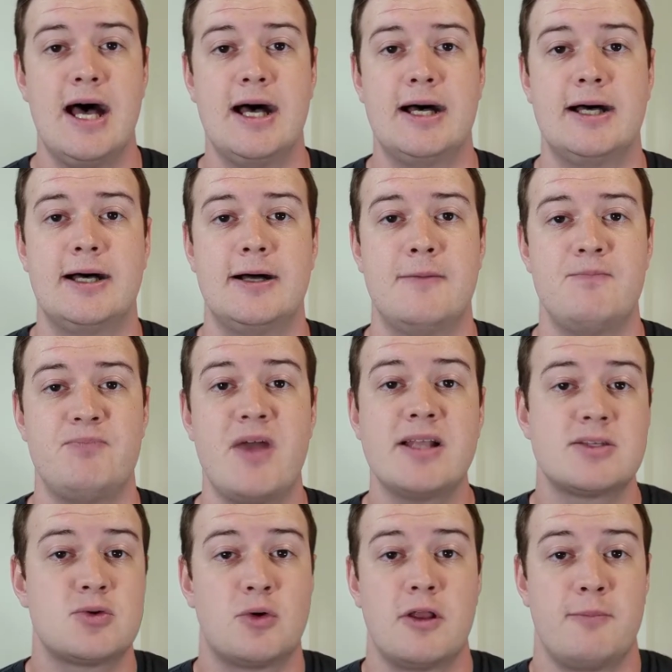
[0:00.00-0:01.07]

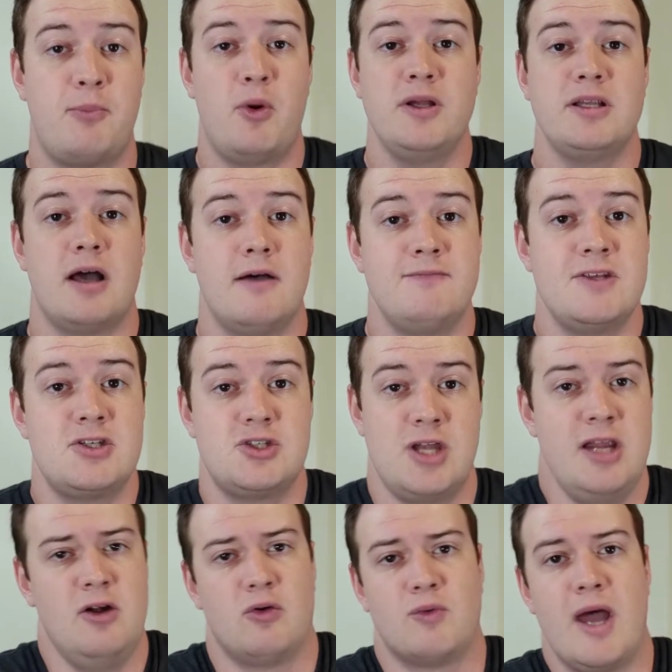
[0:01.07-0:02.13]
That's sort of the point of this
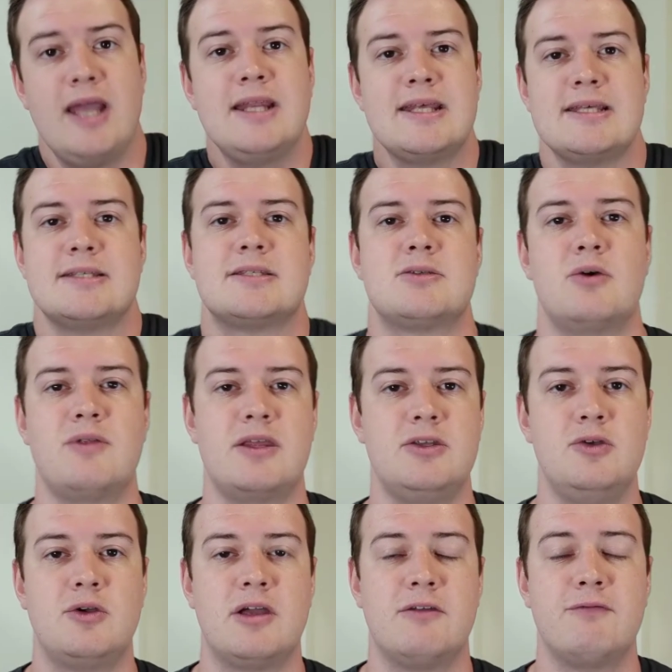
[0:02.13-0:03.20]
channel, right? Is so that
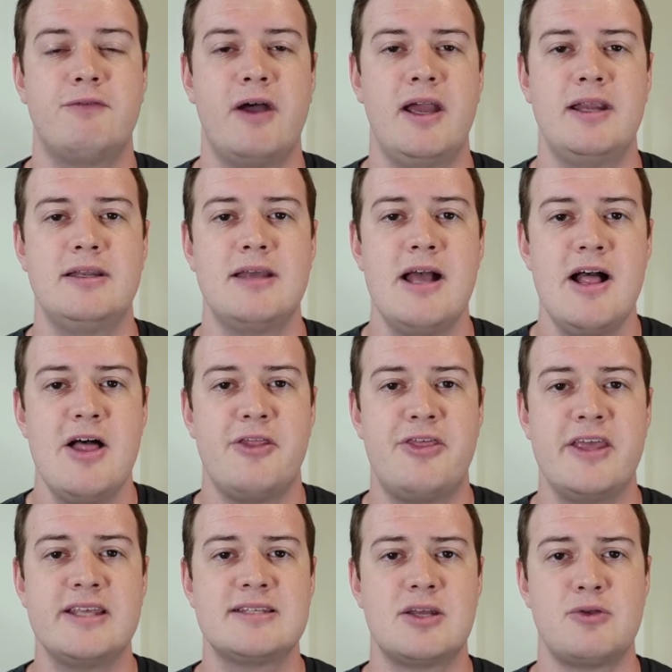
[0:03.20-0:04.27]
you can find
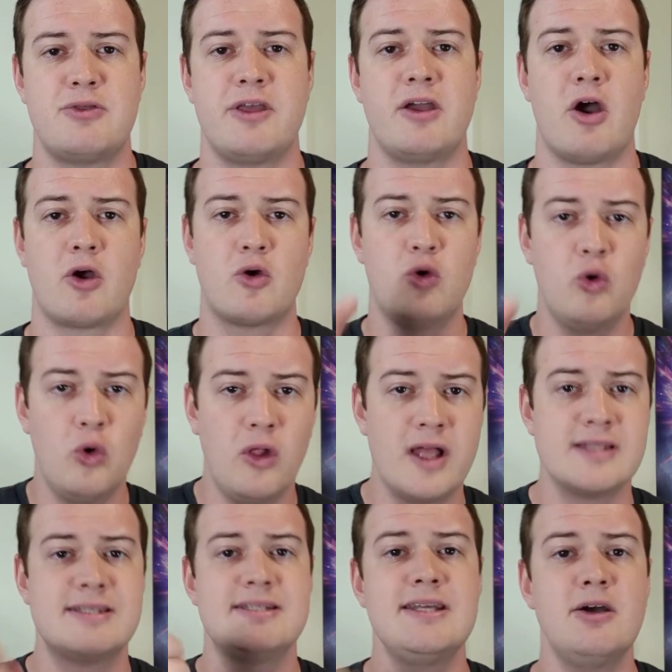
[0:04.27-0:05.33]
things that you think are cool
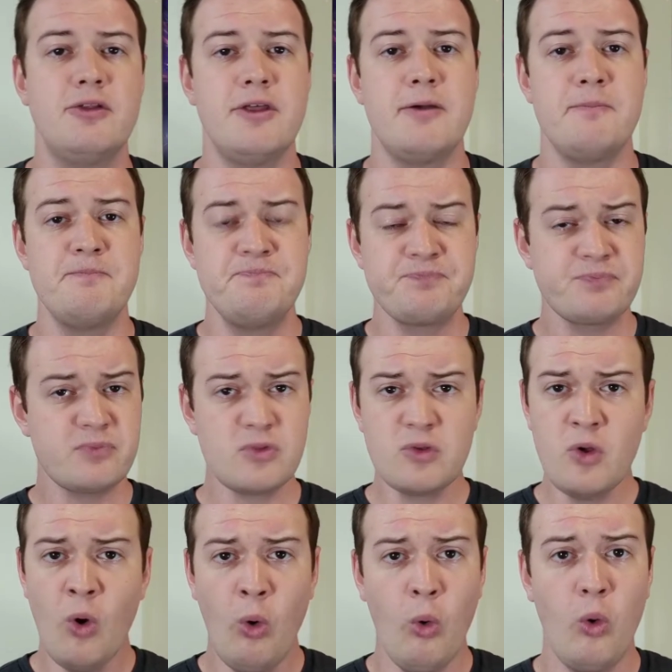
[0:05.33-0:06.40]
and steal them,
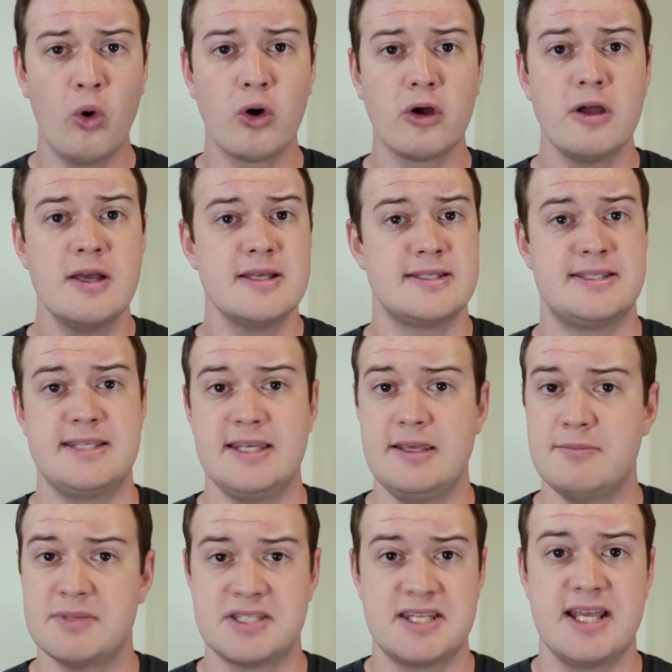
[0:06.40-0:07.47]
or
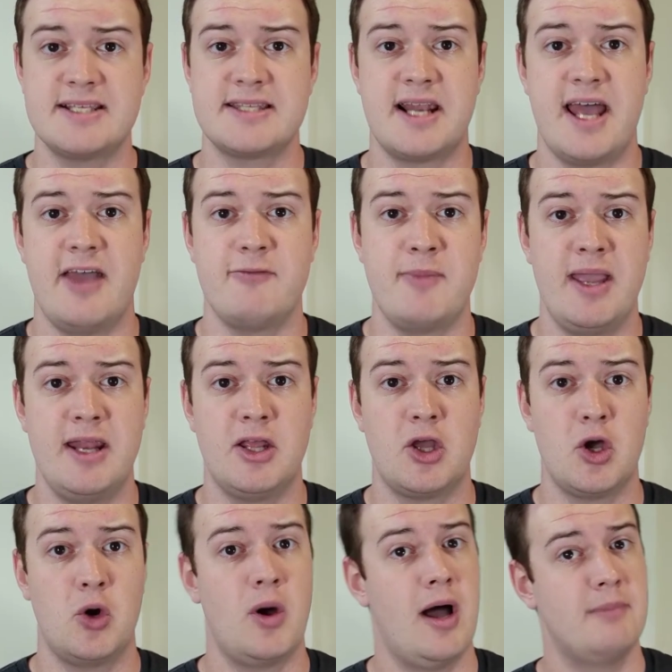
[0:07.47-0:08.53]
see mistakes that I have made and
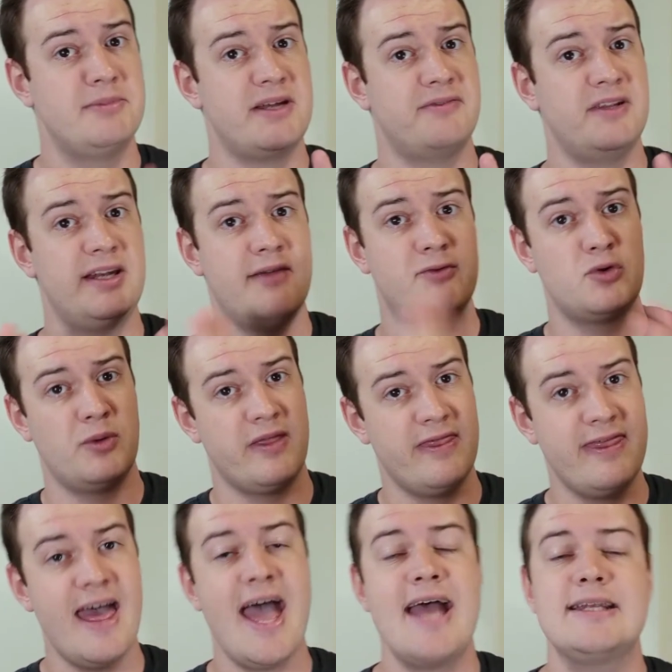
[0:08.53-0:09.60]
go, I'm definitely never
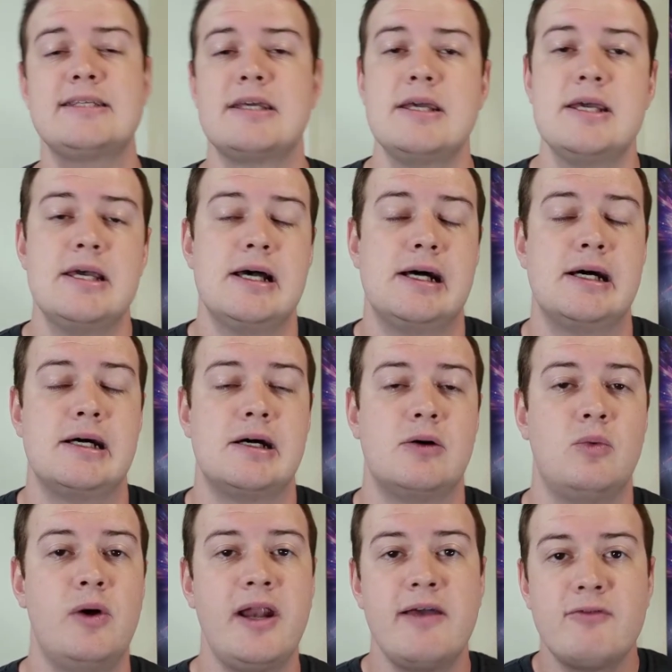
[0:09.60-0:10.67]
doing that.
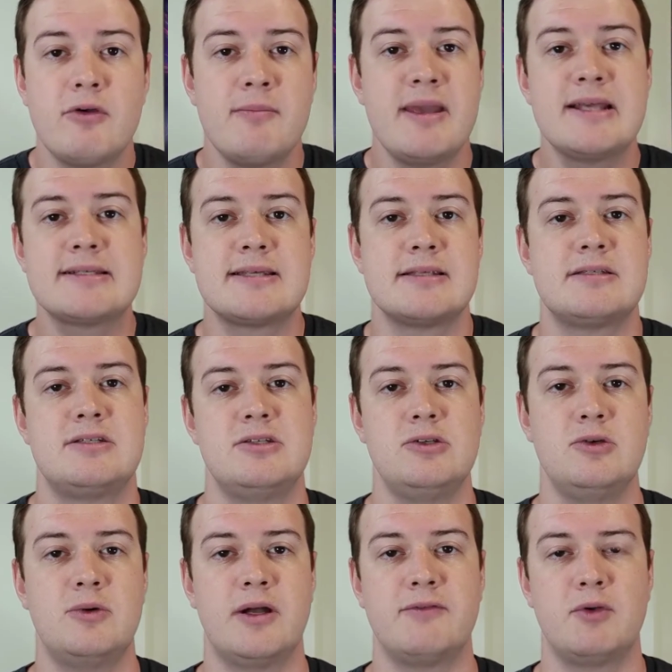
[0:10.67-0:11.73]
Whatever makes sense to
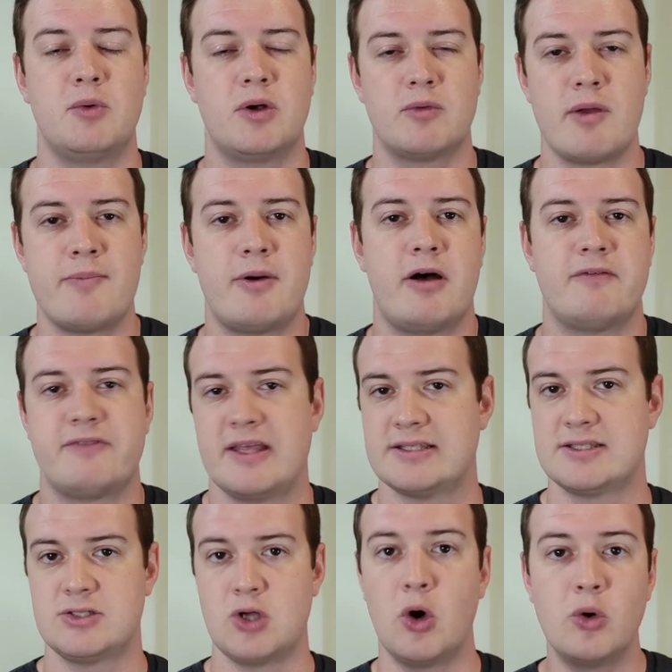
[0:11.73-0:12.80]
you, whatever you want to rip off,
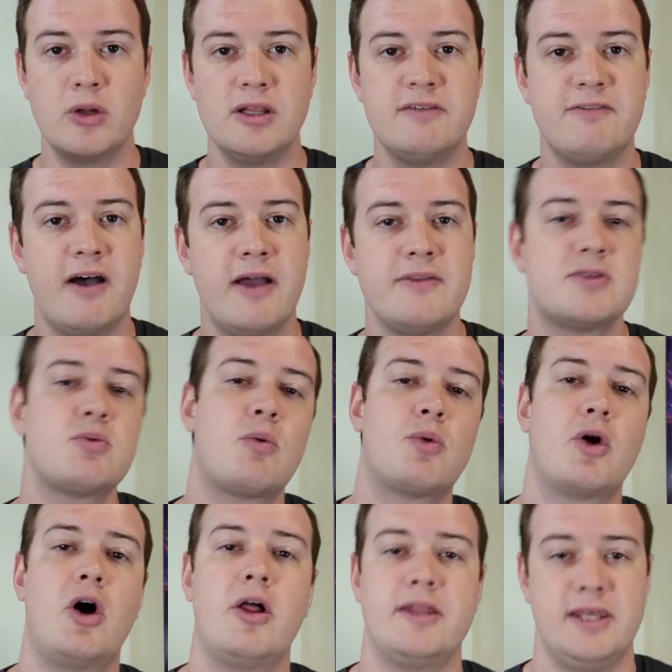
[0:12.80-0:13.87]
that's totally fine. That's what
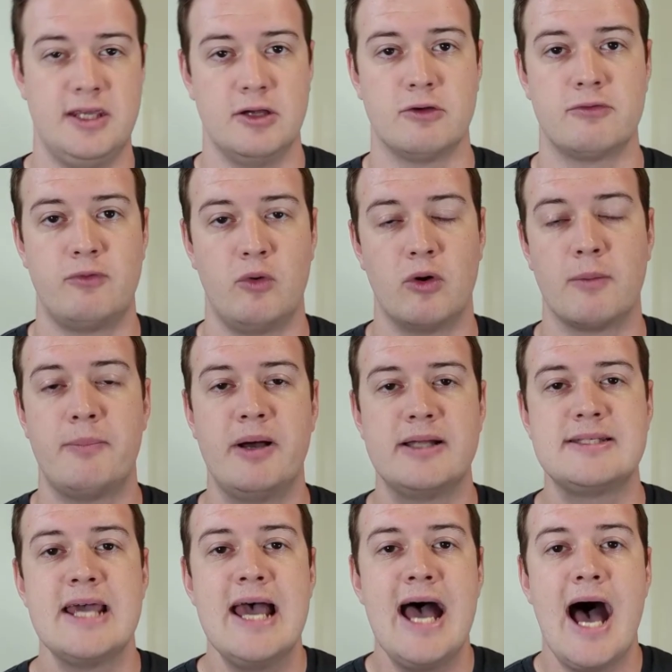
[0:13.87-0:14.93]
we're all here for.
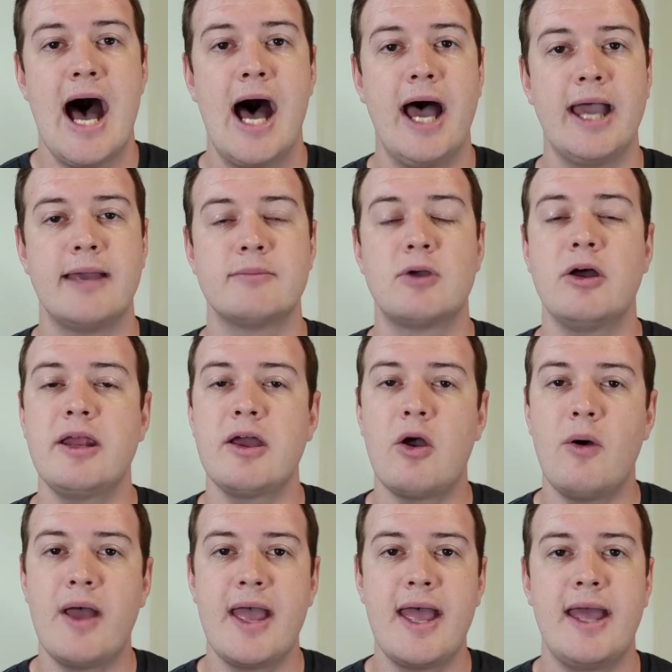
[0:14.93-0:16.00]
But I am going to
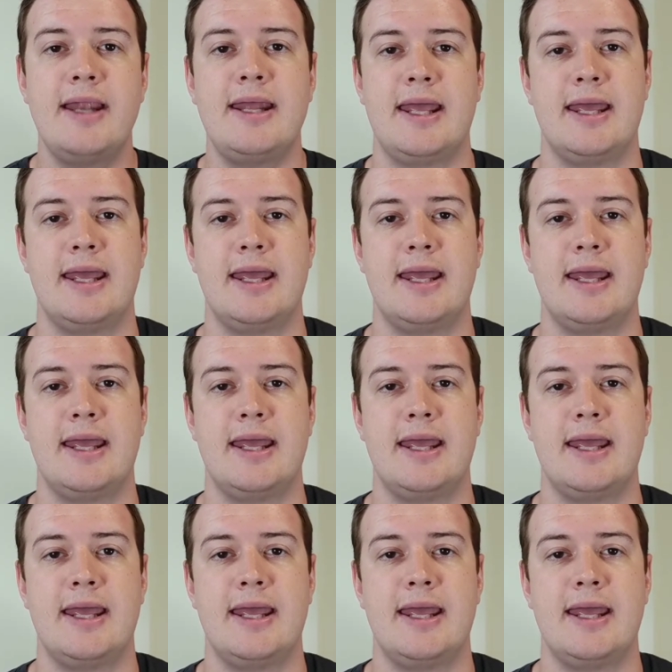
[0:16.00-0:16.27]
go ahead